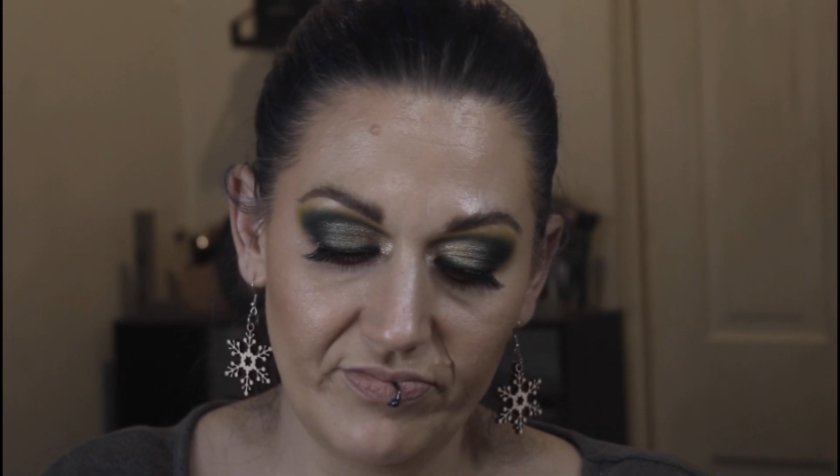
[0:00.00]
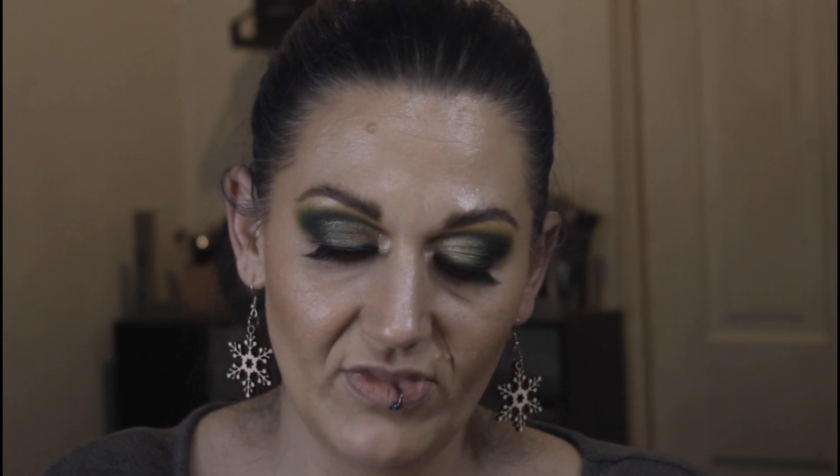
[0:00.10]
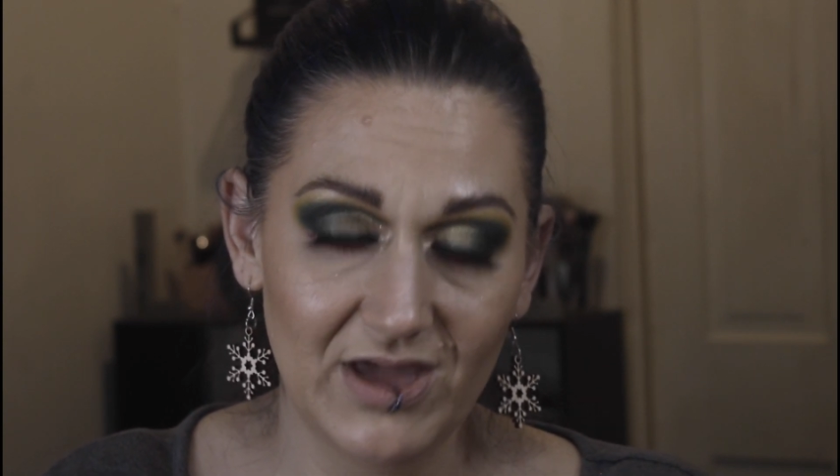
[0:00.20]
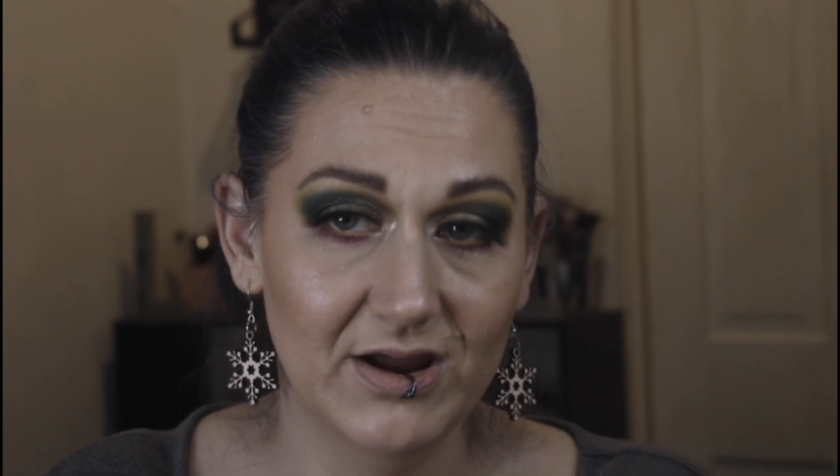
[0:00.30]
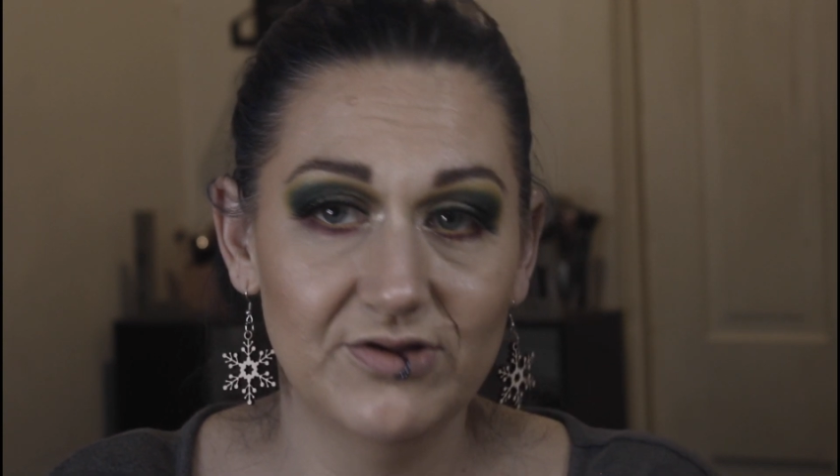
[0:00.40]

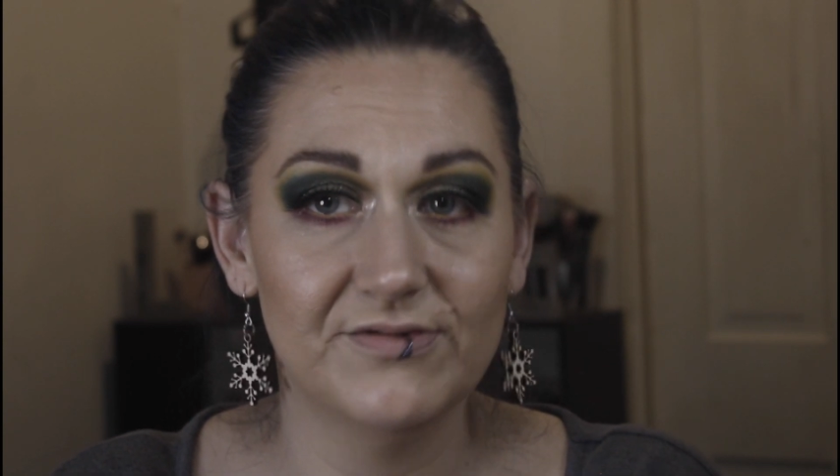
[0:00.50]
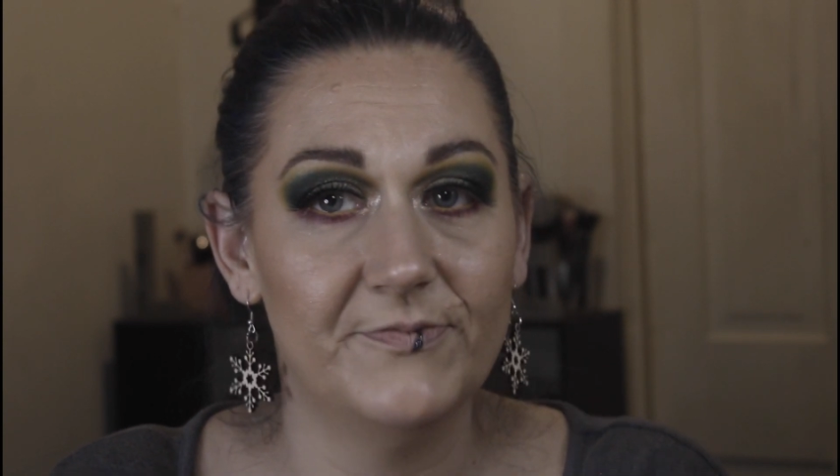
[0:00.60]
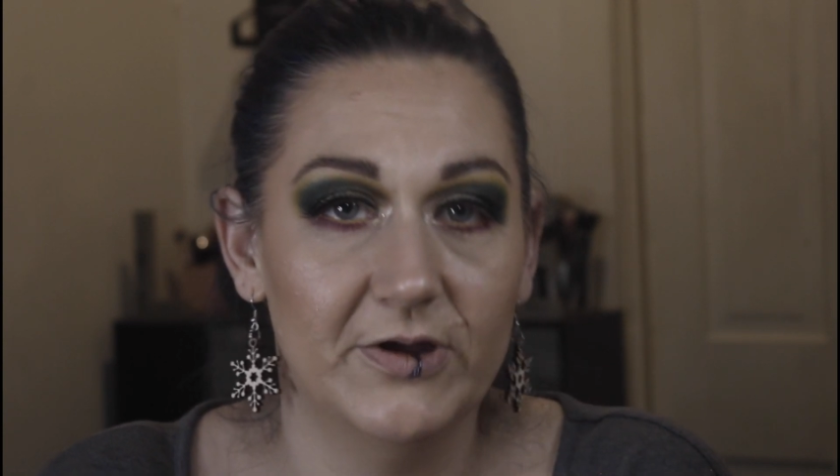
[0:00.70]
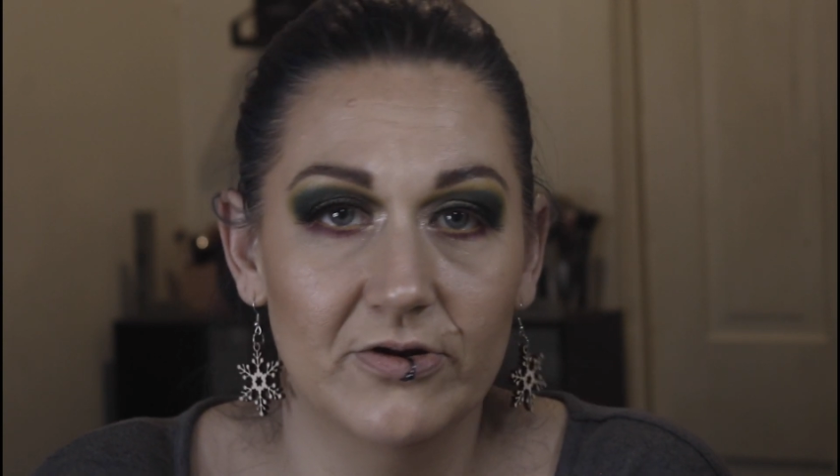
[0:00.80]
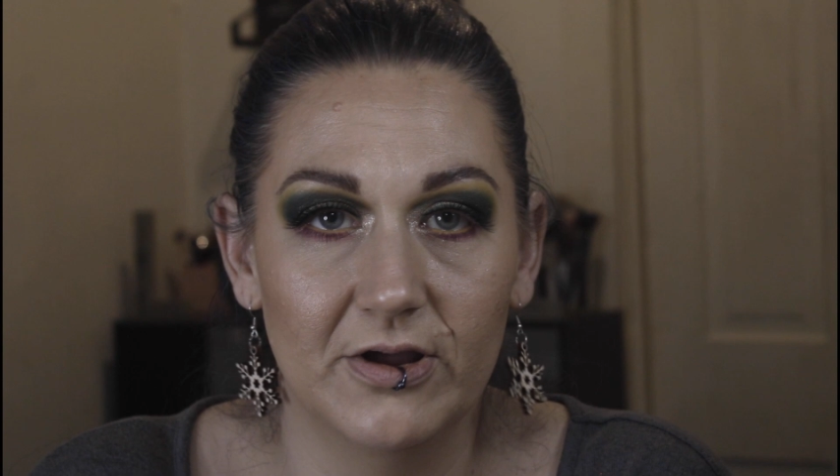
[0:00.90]
And I just
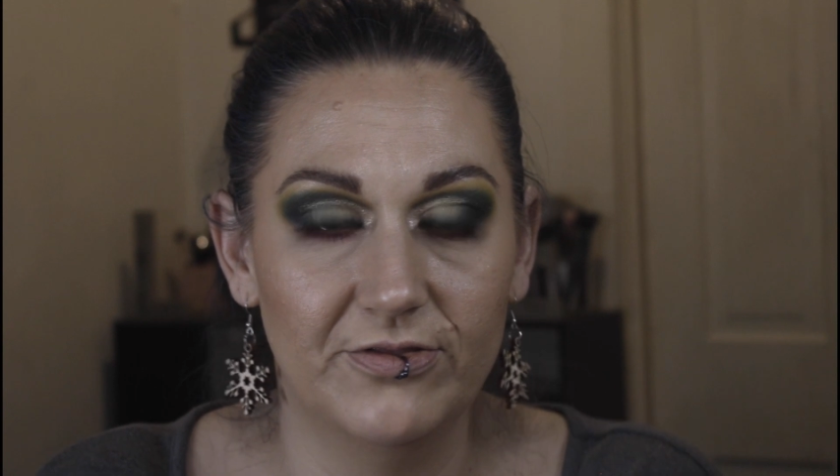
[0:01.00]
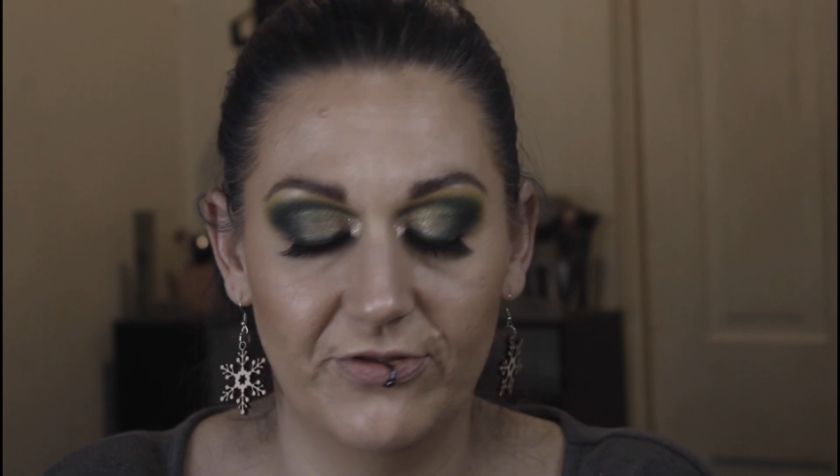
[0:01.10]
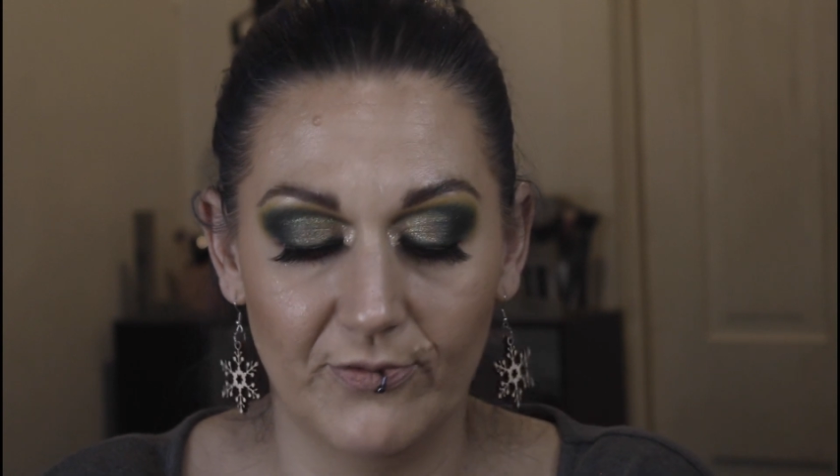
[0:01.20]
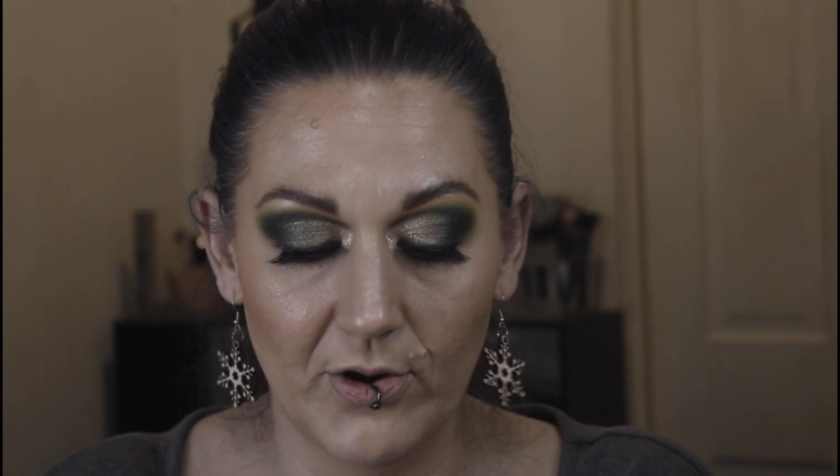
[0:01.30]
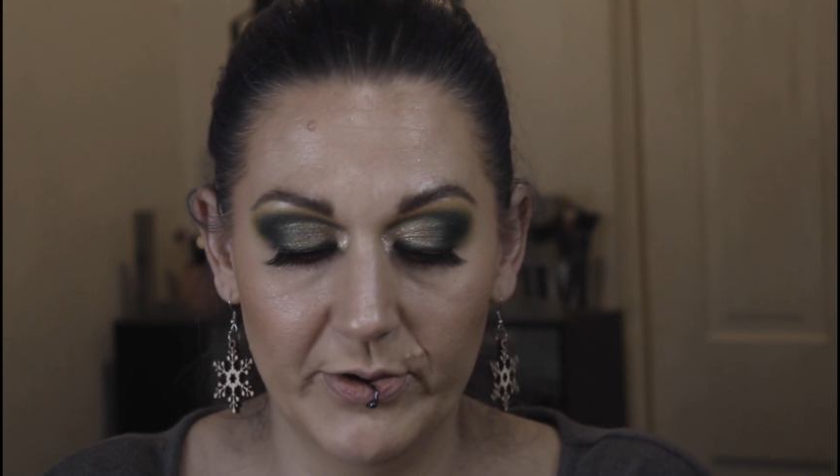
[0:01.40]
figured I'd
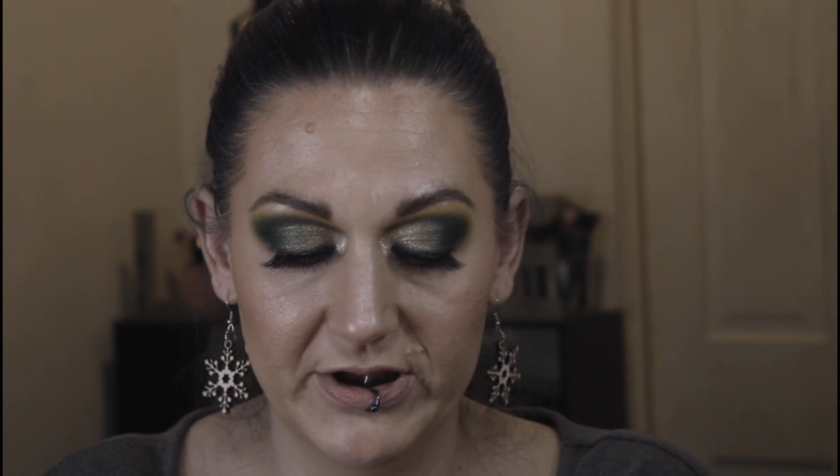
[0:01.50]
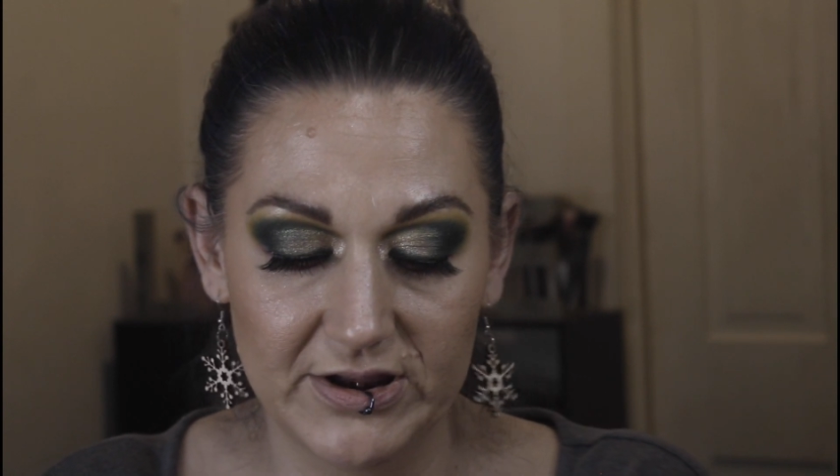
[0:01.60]
throw it